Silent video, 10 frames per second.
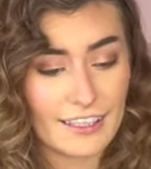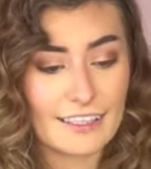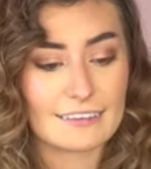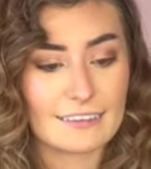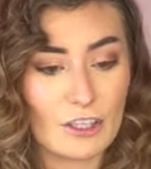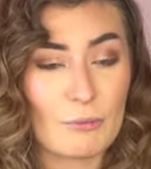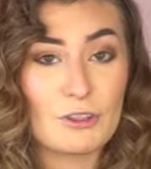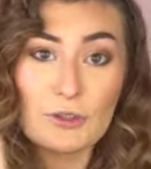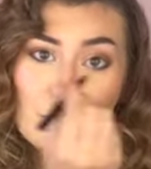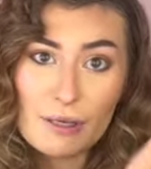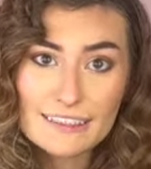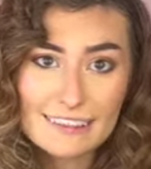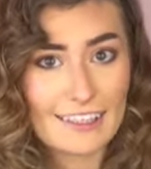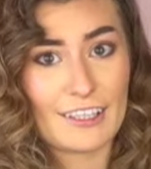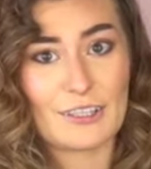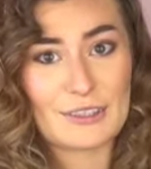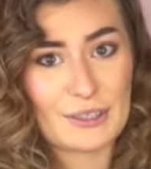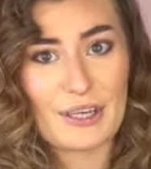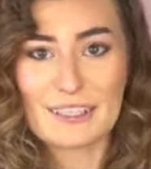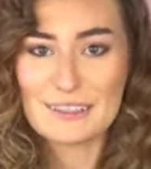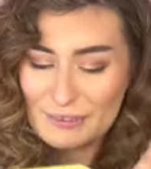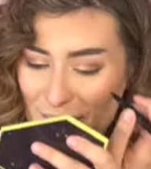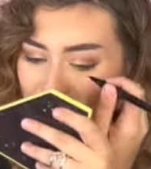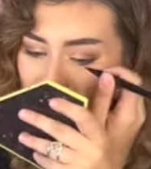So let me do the base and then I'll tell you how to do it.